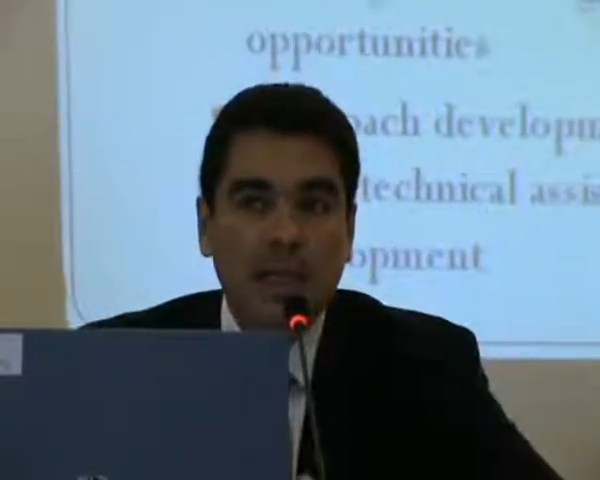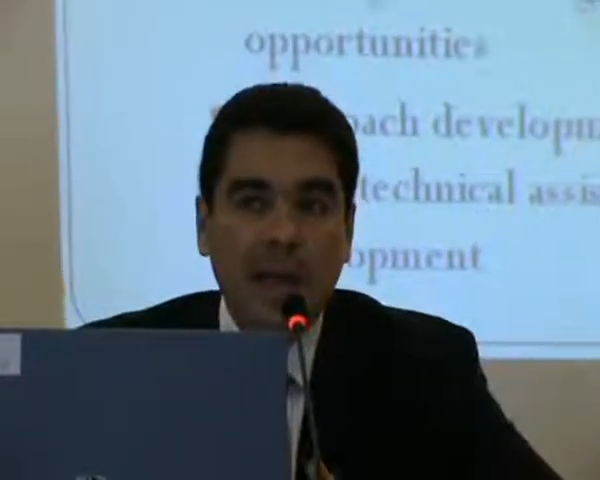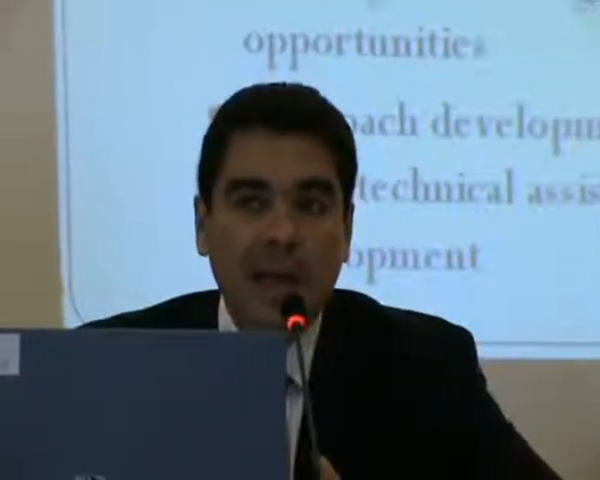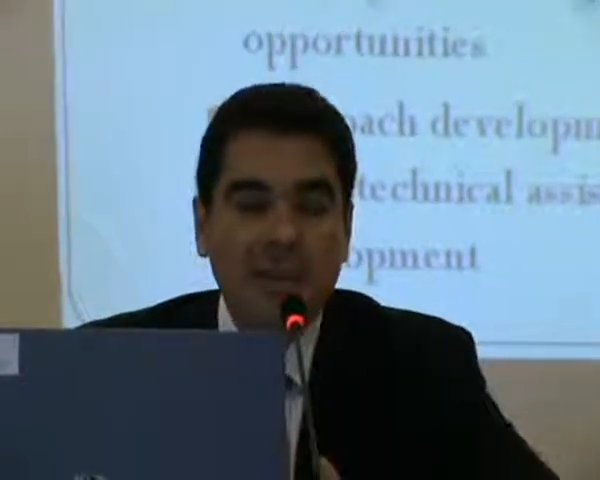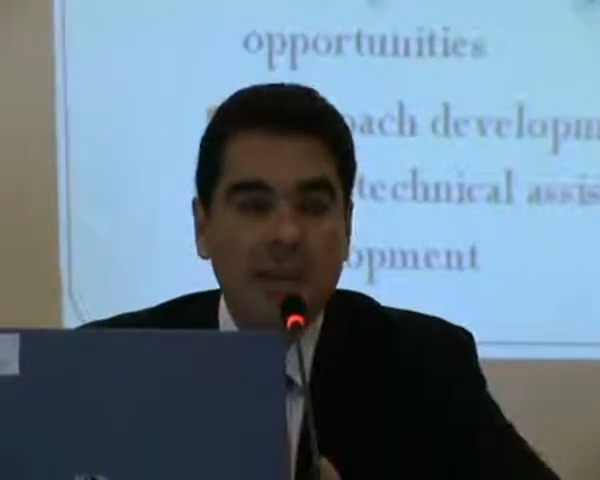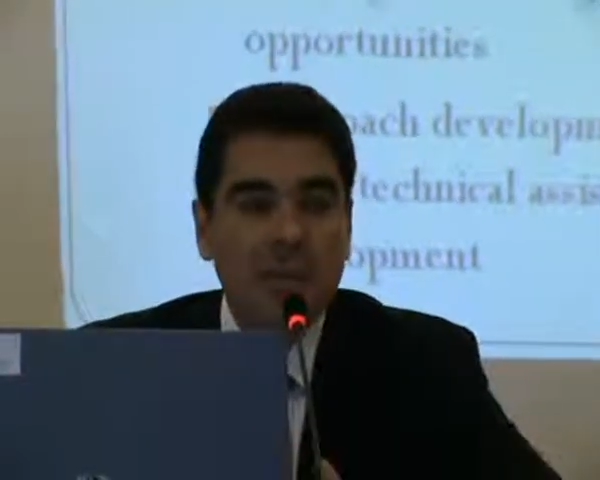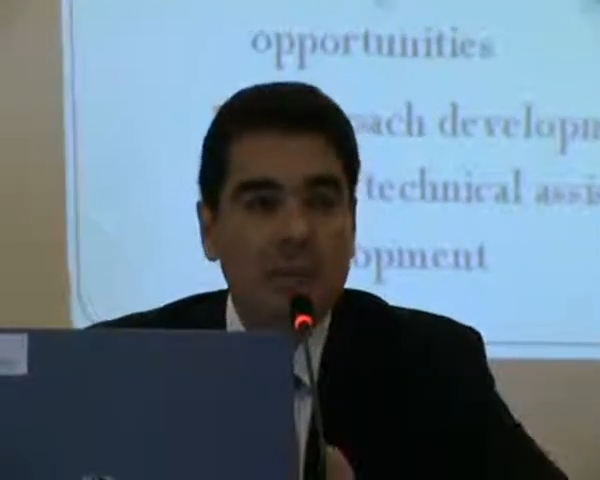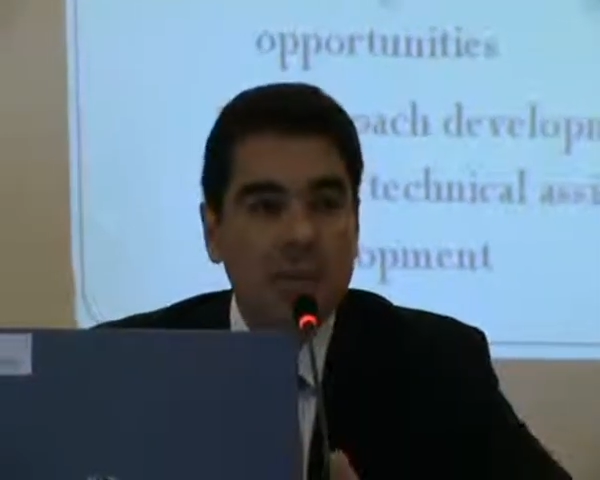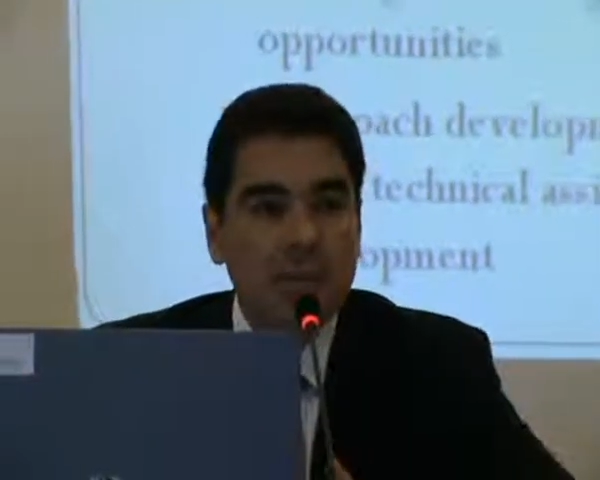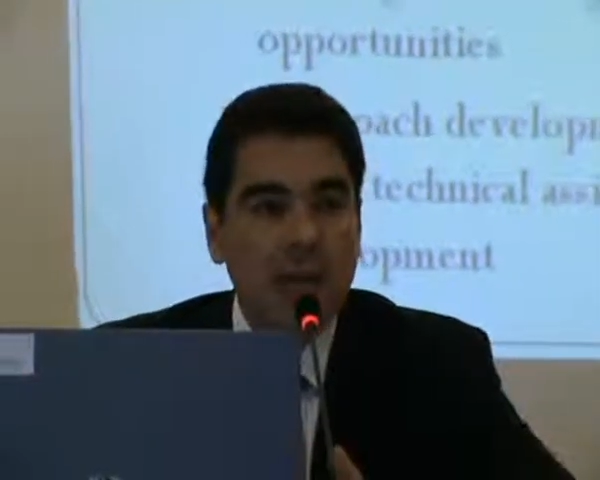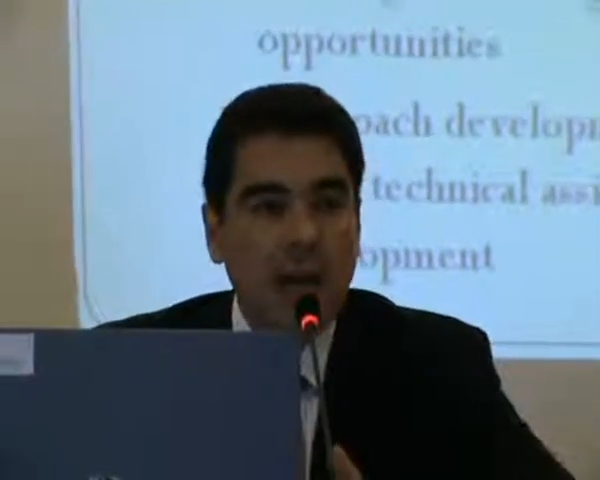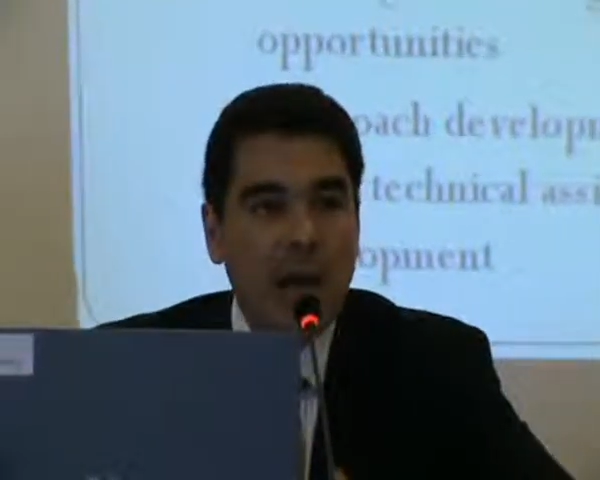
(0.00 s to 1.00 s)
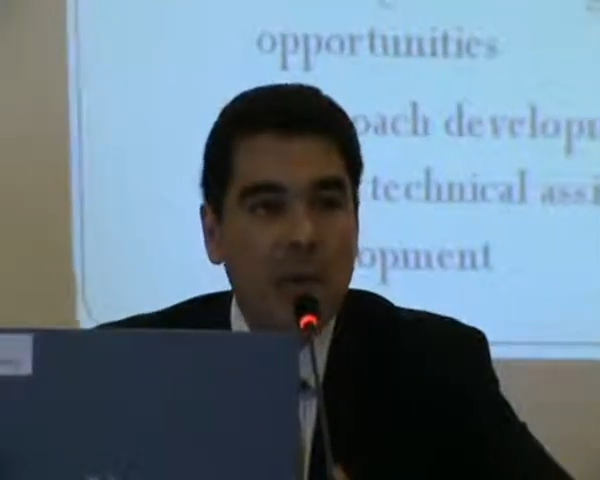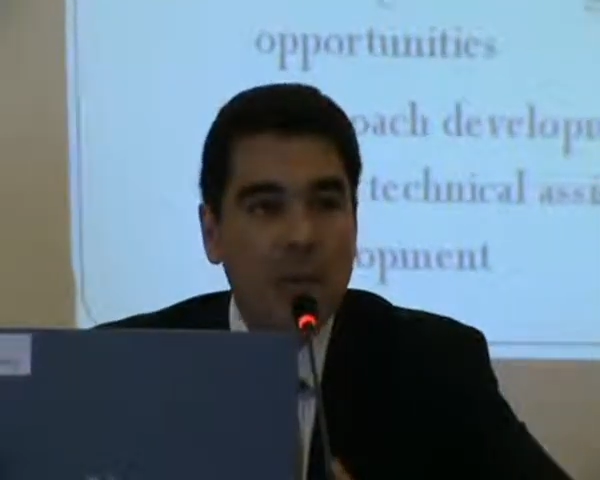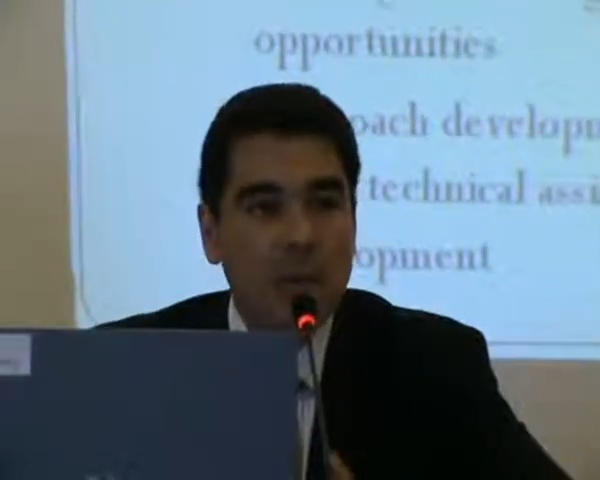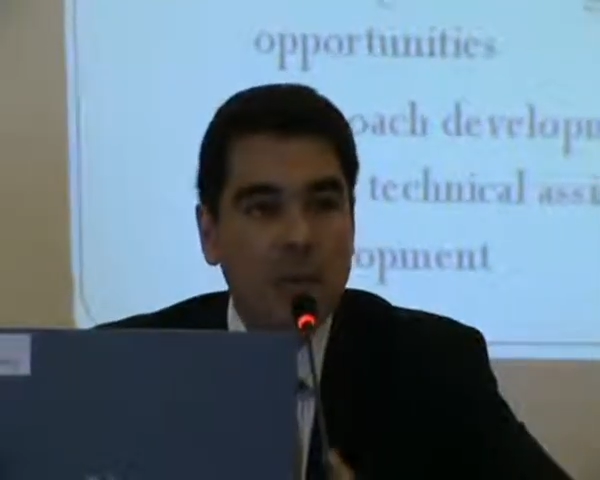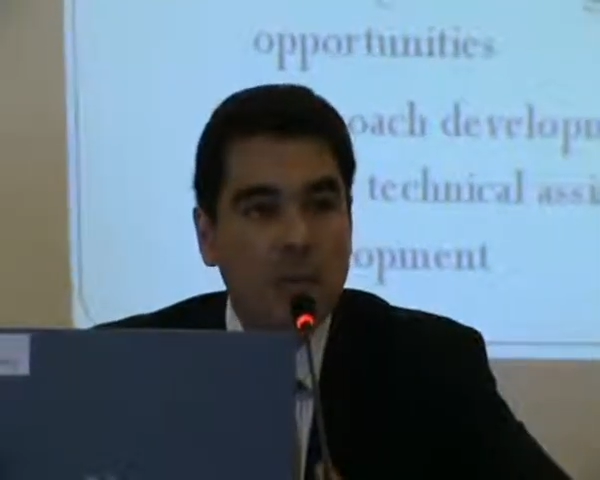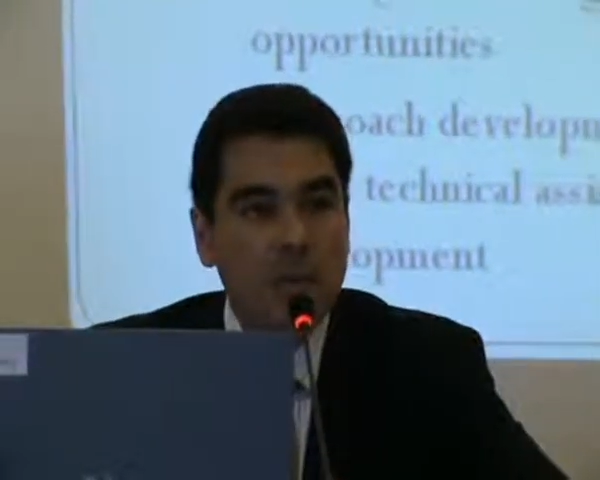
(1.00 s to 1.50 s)
ask them, you know, how are
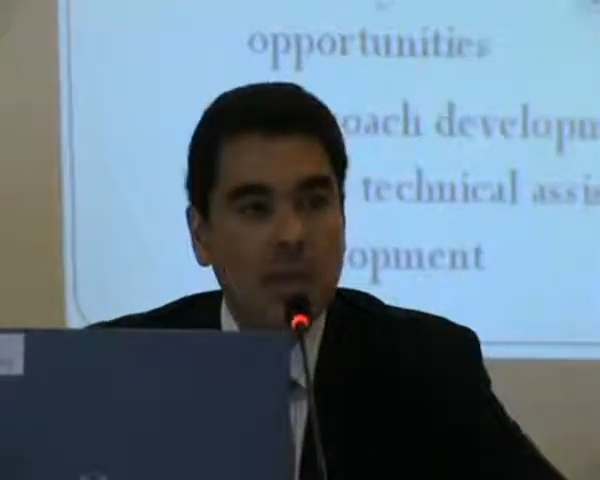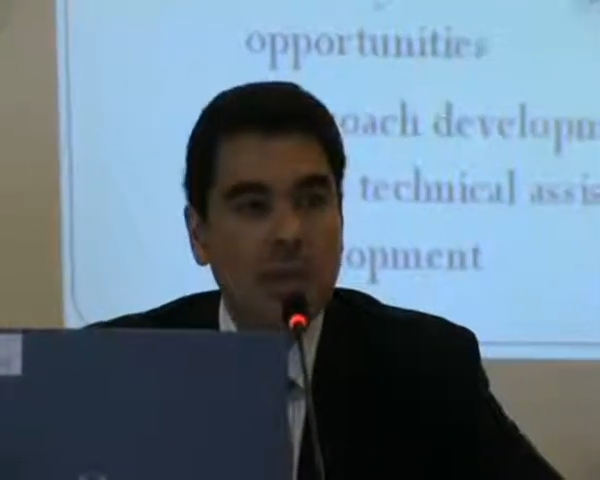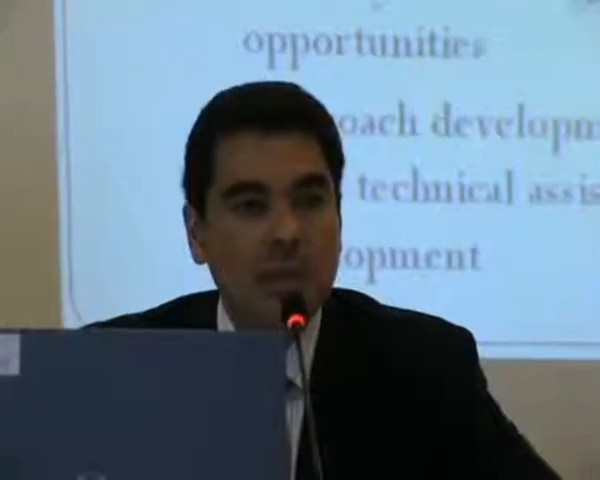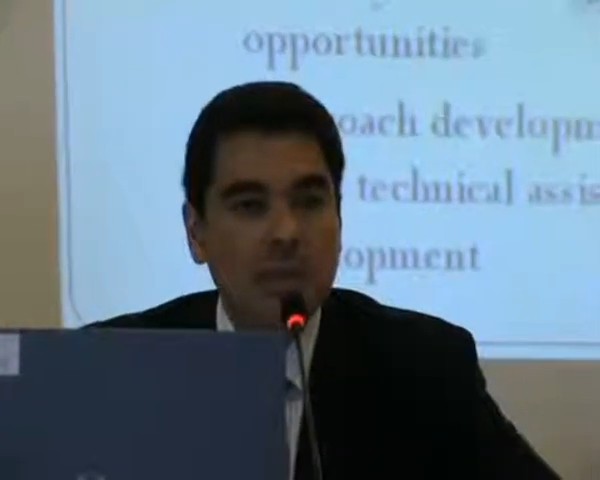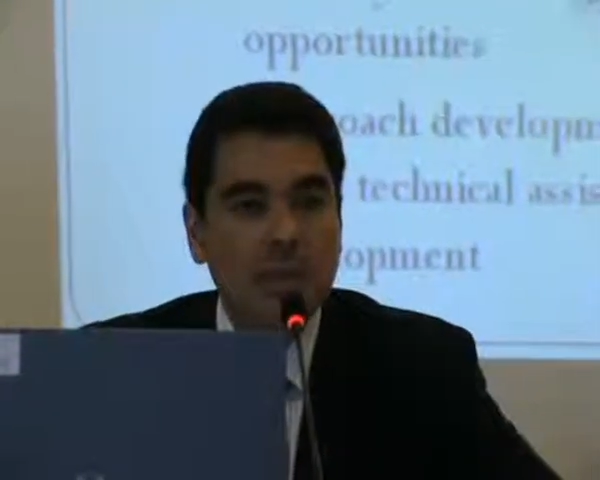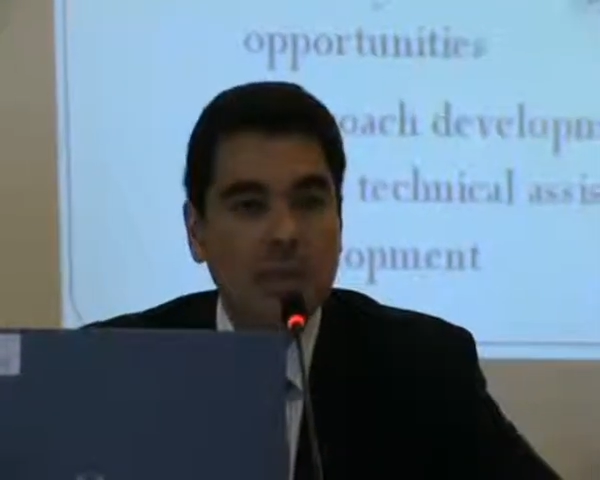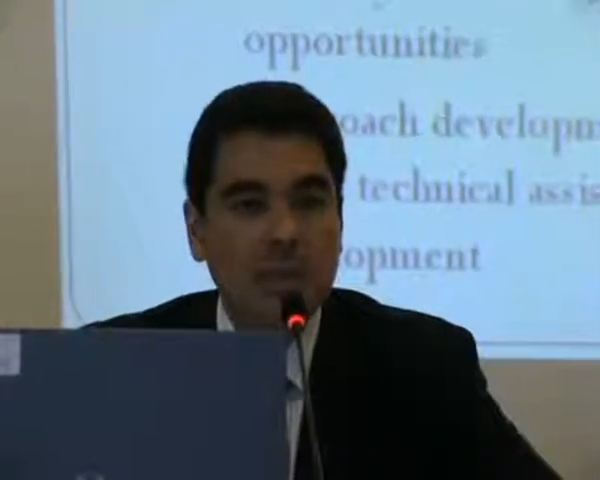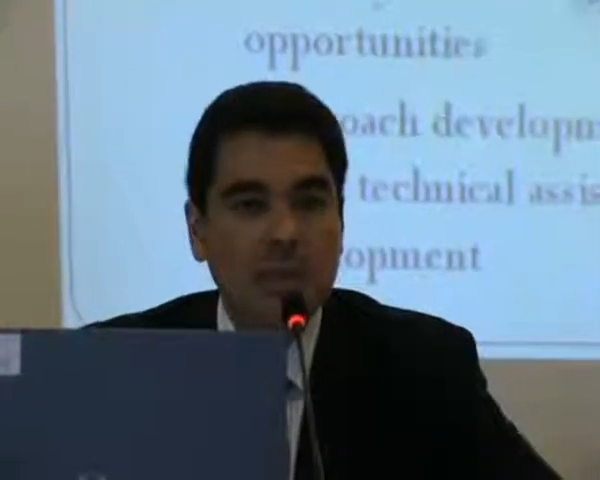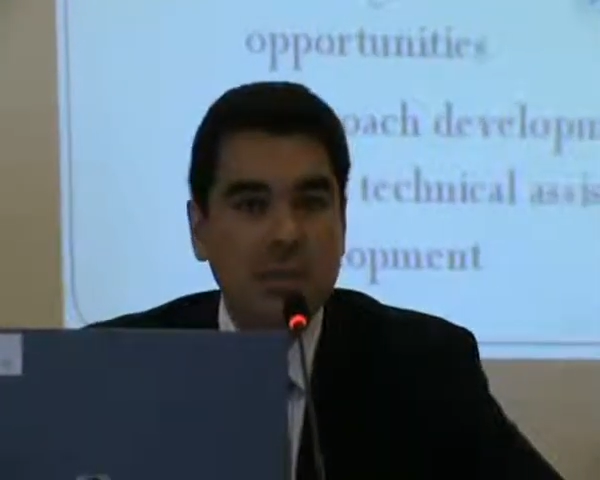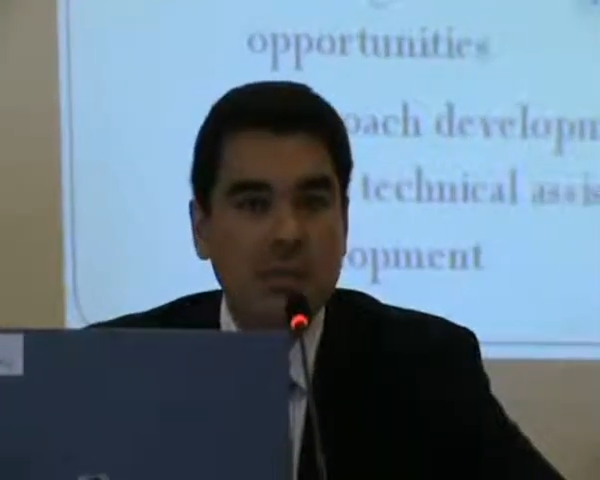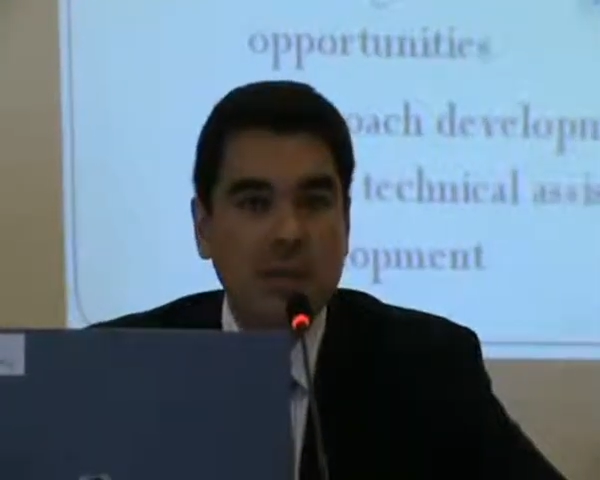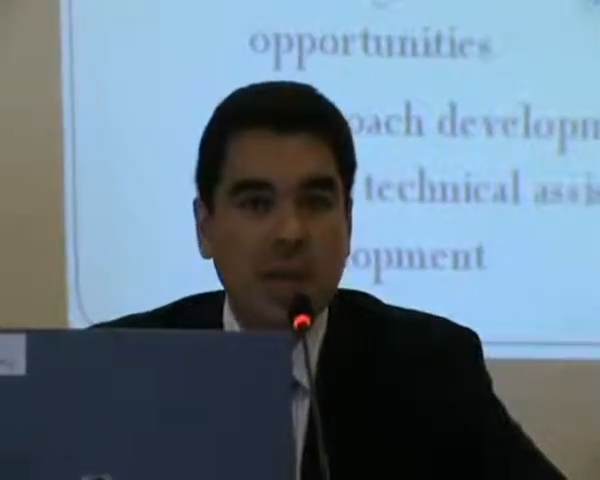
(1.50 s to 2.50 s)
you working on these issues?